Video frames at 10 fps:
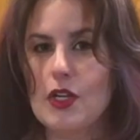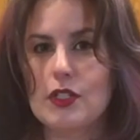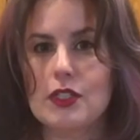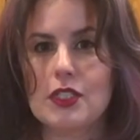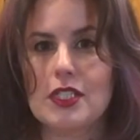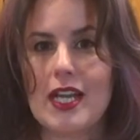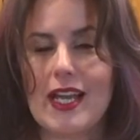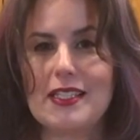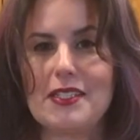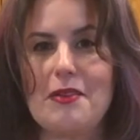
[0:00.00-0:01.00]
sure
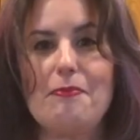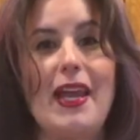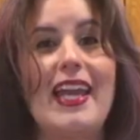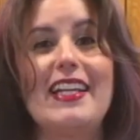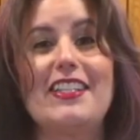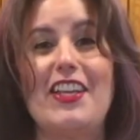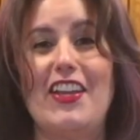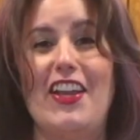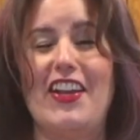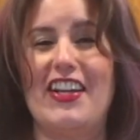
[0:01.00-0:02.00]
add some bang to
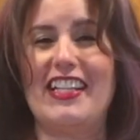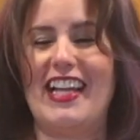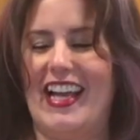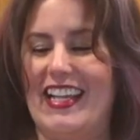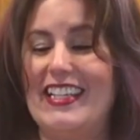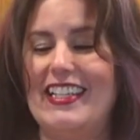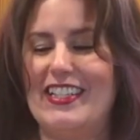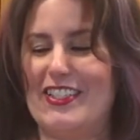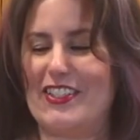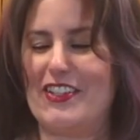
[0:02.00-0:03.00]
your night. It
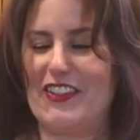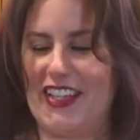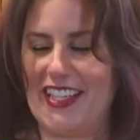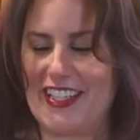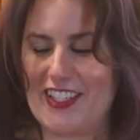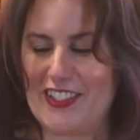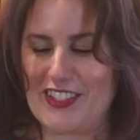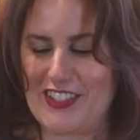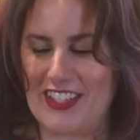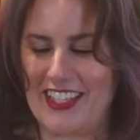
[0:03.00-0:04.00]
is quite
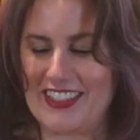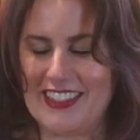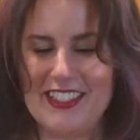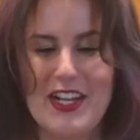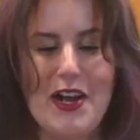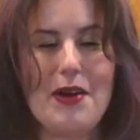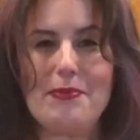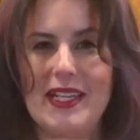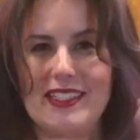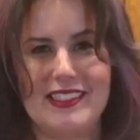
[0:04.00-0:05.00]
strong.
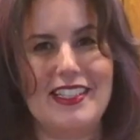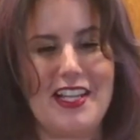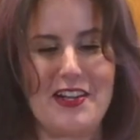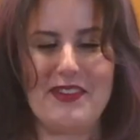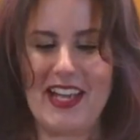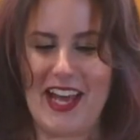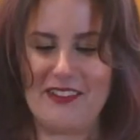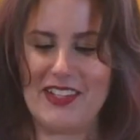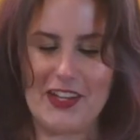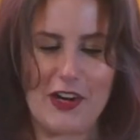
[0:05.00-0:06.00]
But here we have
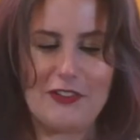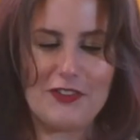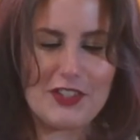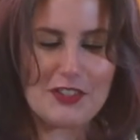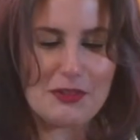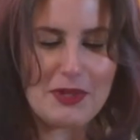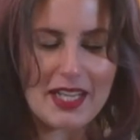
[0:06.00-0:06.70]
it, our first 3